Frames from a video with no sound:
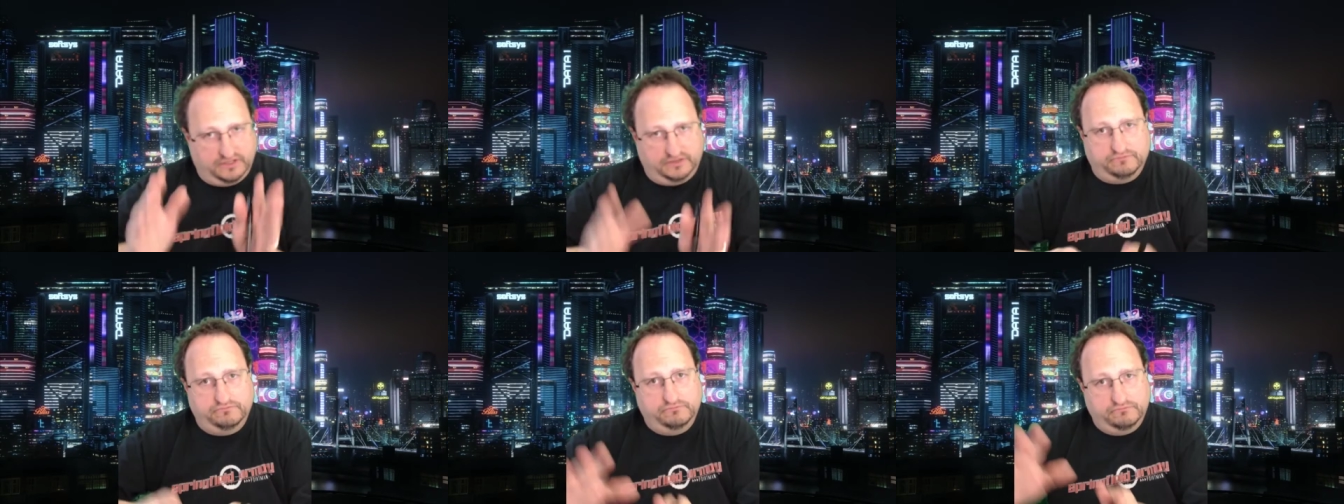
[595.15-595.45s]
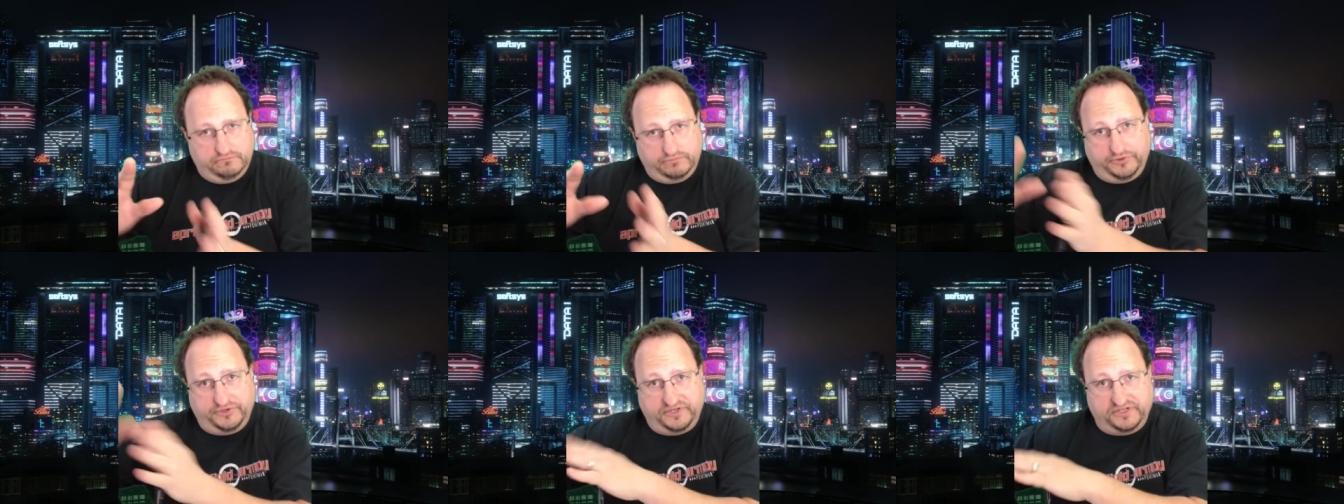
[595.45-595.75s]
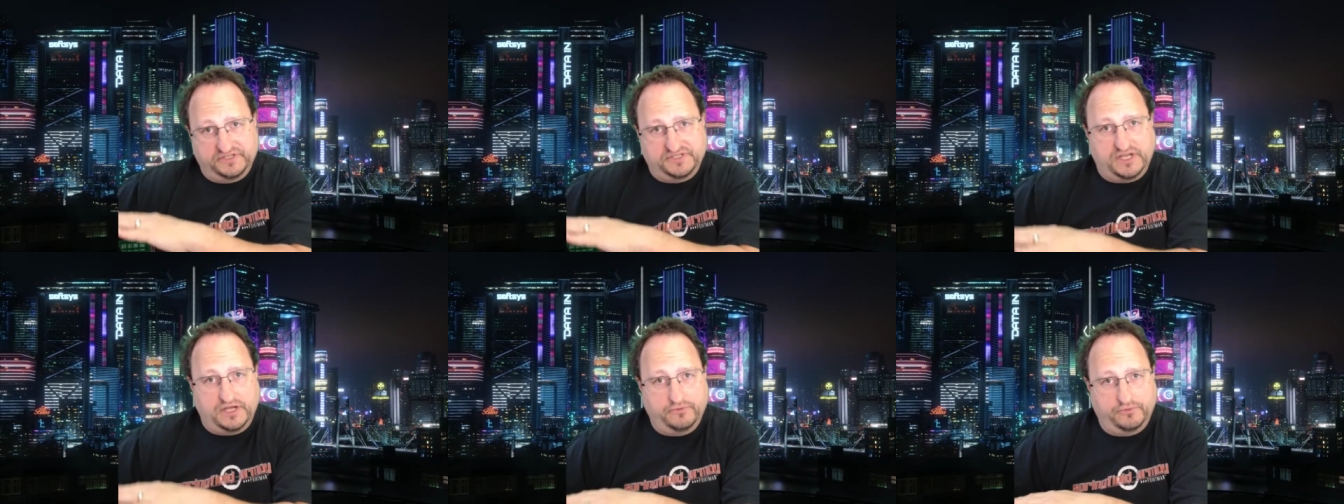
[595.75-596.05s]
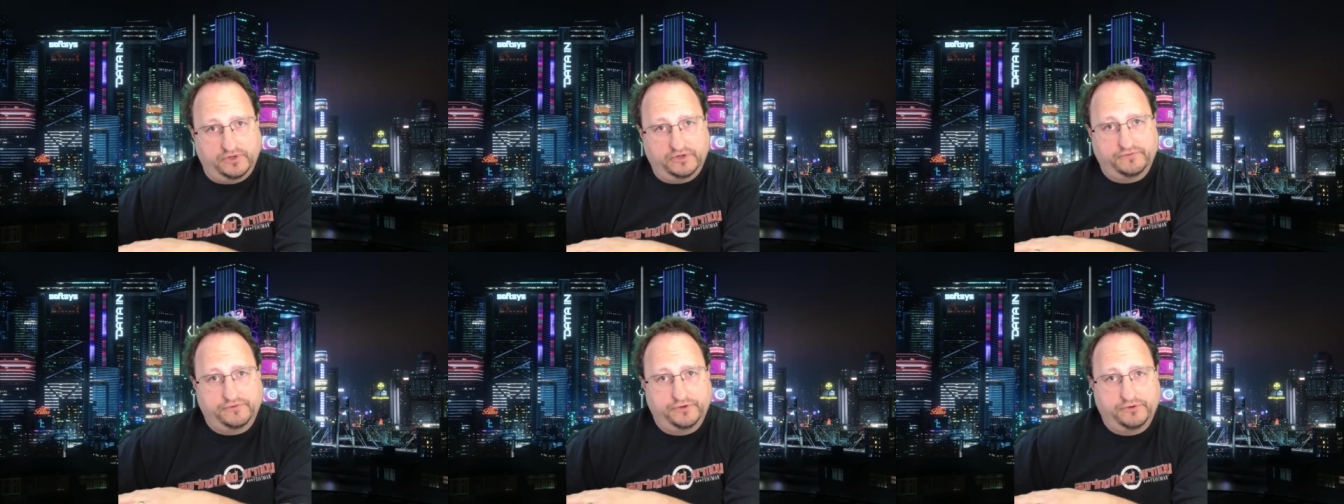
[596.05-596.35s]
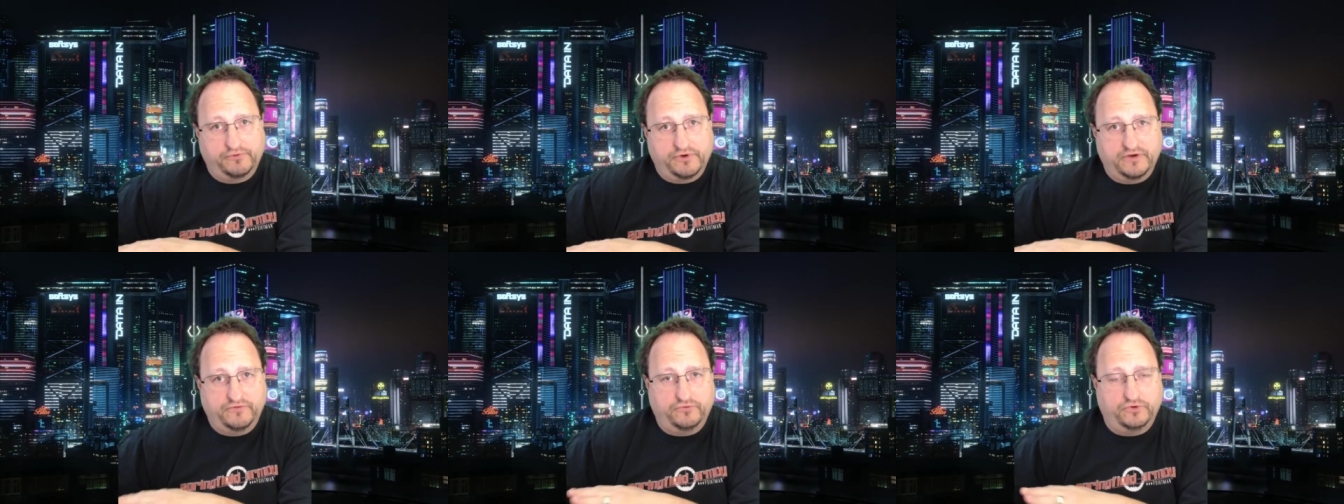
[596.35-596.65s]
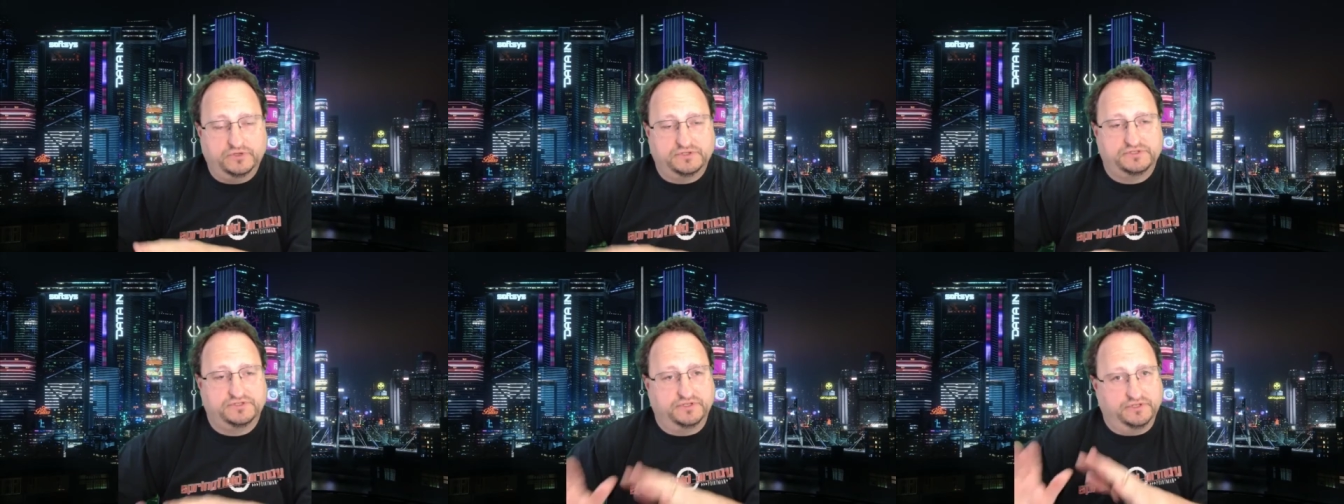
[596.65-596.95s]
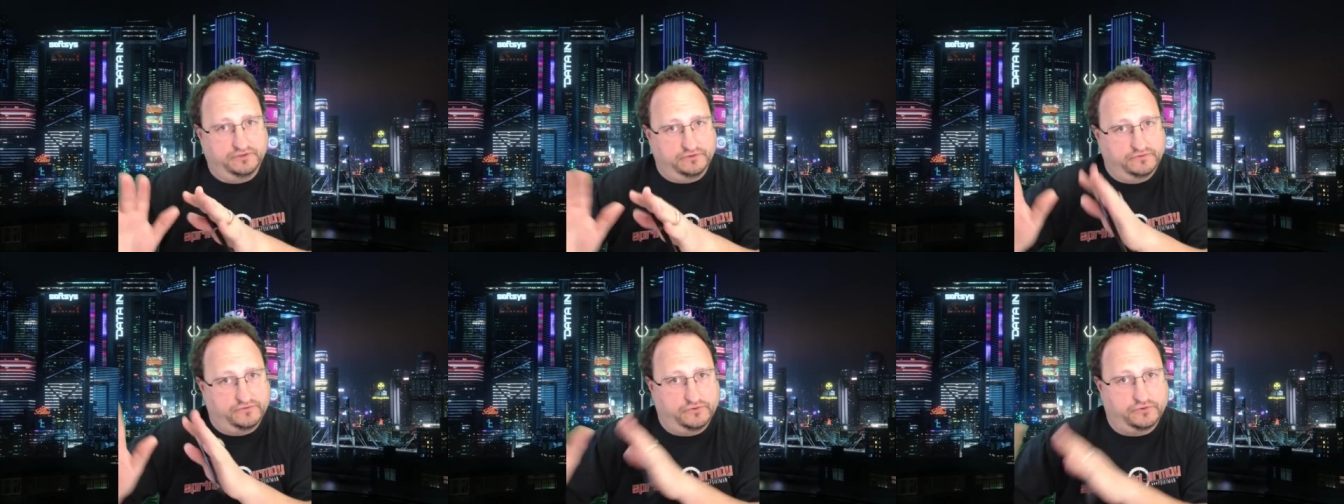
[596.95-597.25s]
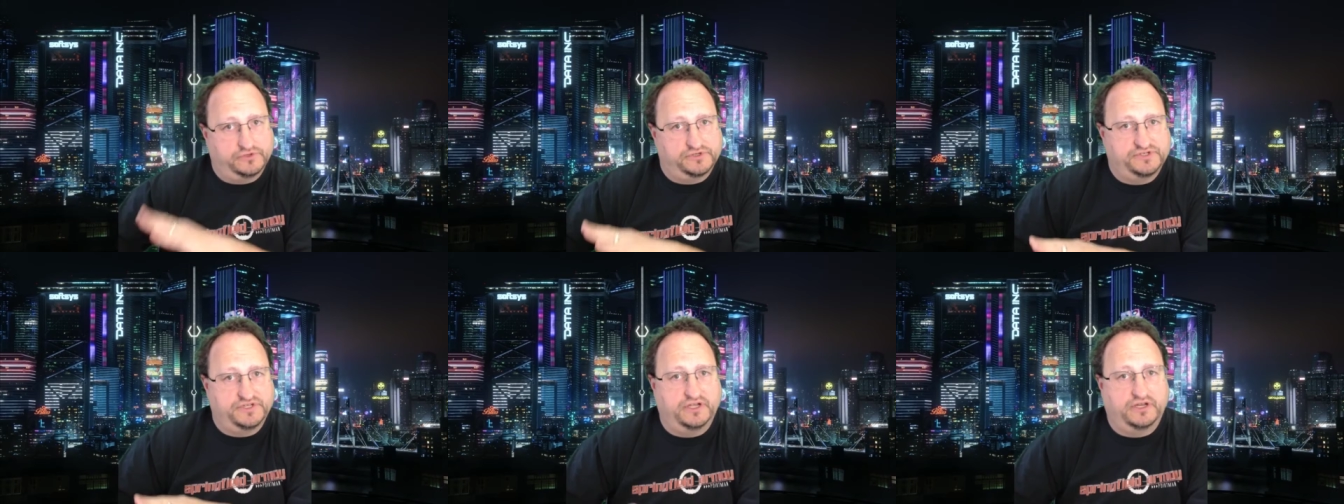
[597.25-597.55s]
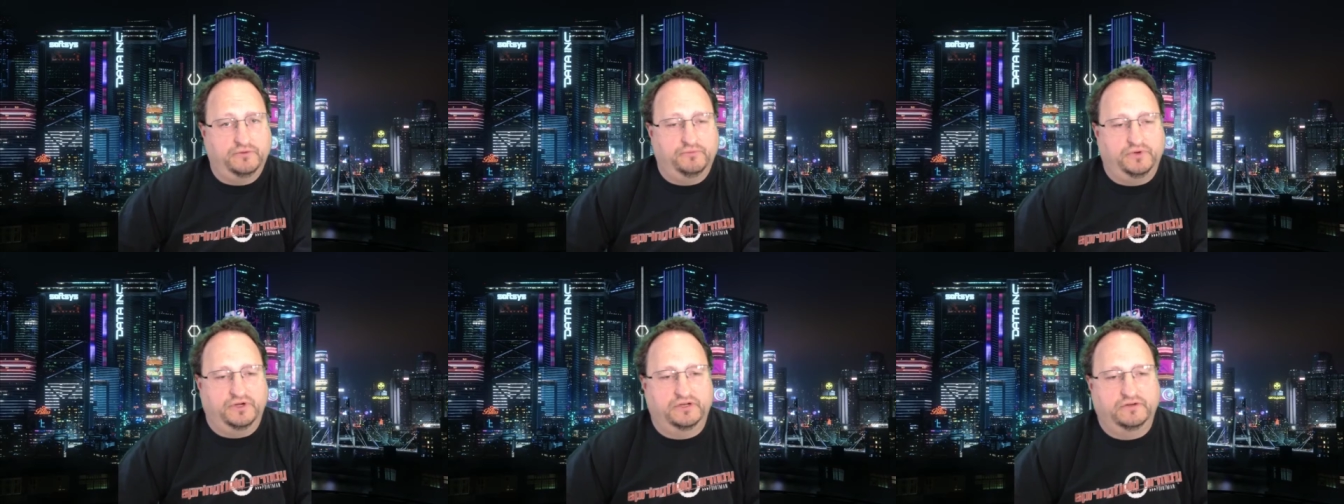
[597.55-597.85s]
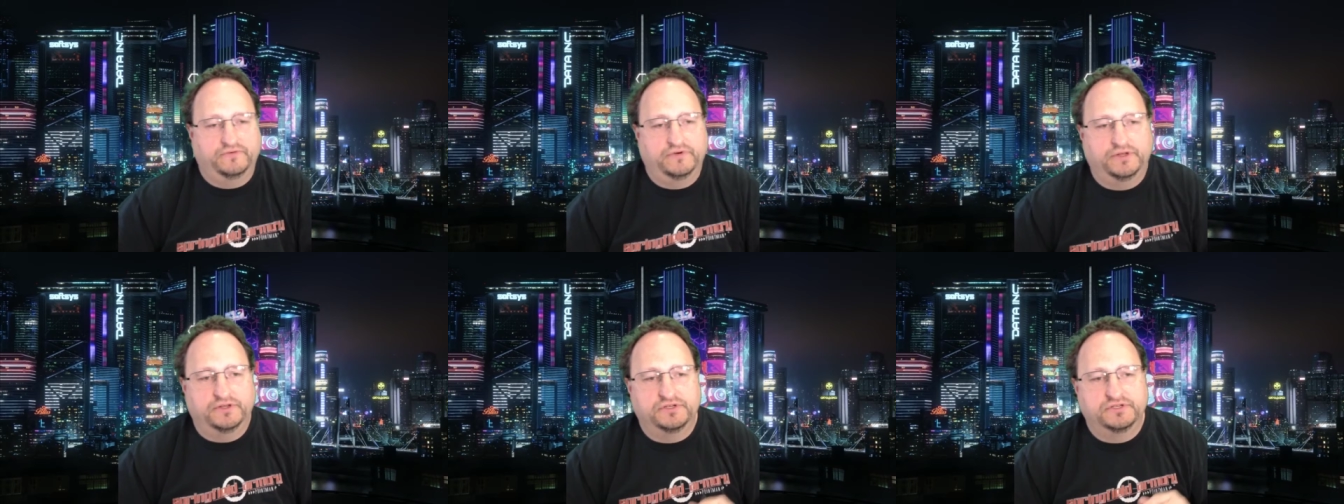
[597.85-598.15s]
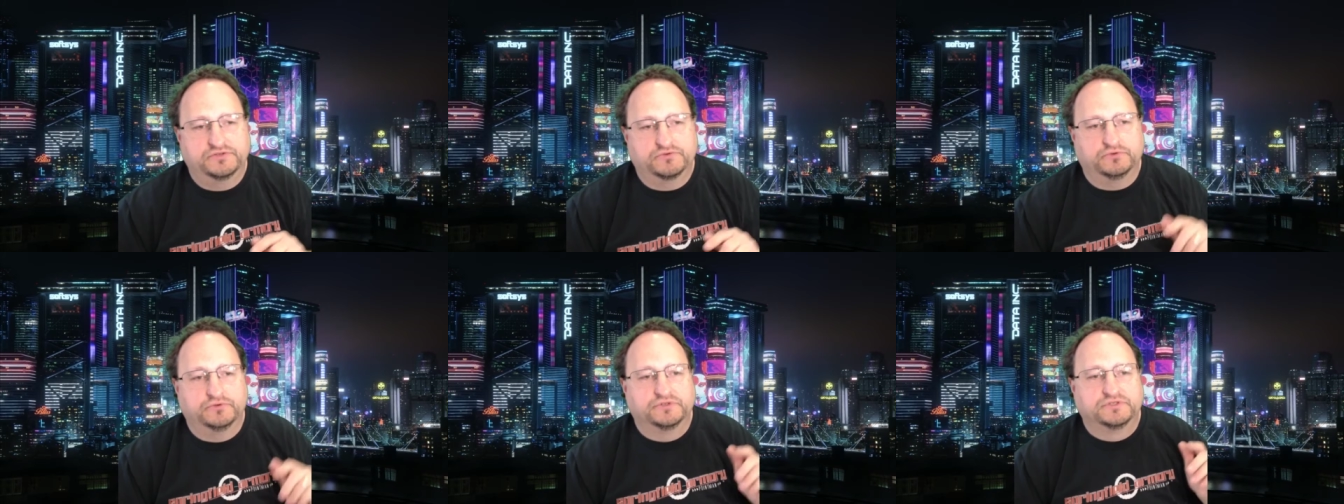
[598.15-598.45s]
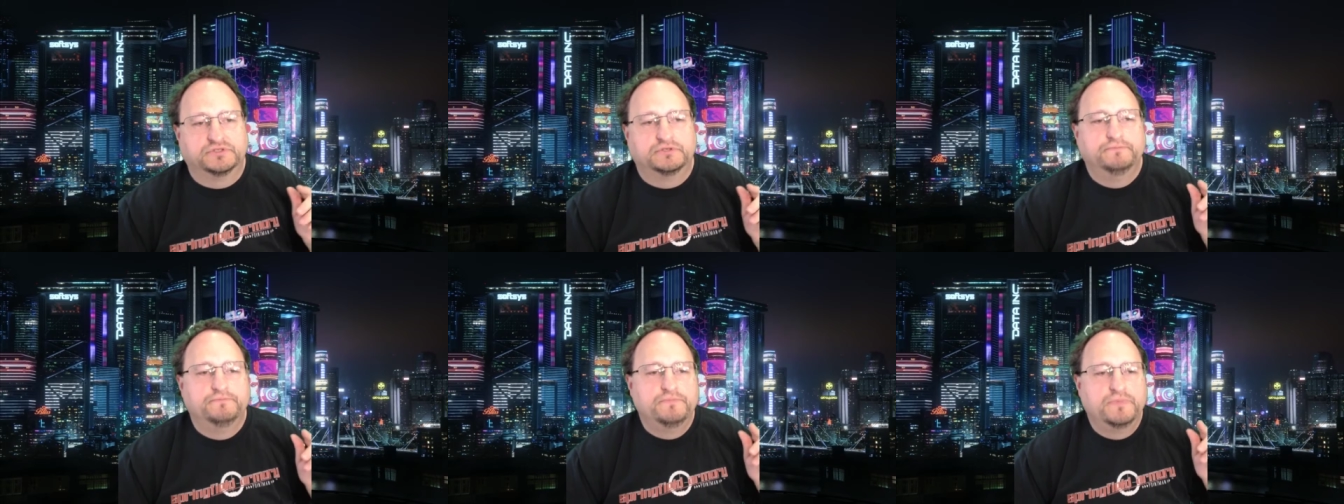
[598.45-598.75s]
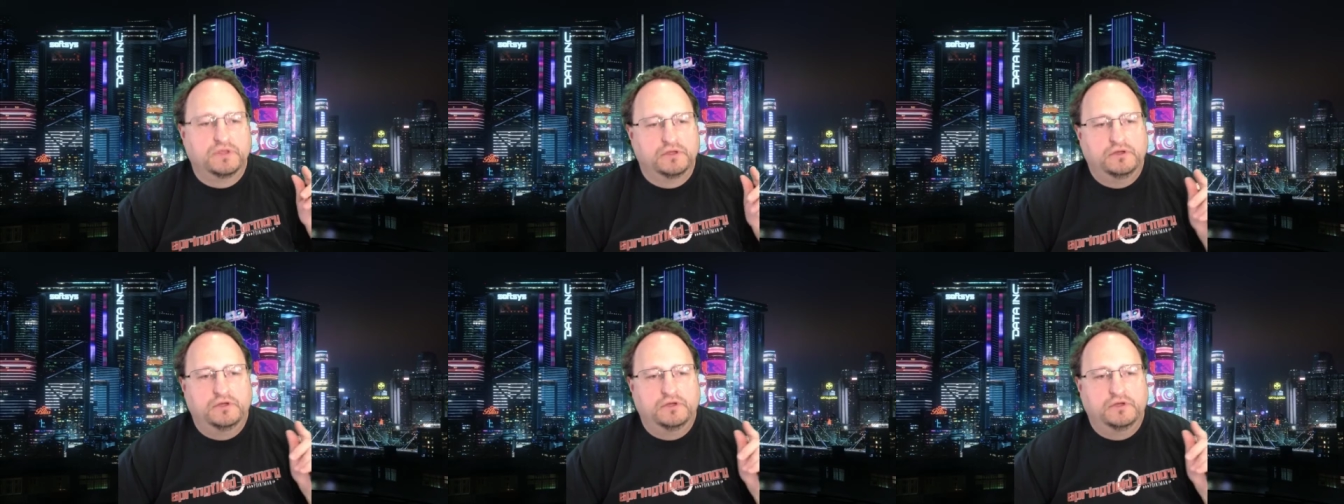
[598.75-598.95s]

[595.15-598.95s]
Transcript: not putting aside whatever your ref wants to do. Of course, they can modify these rules.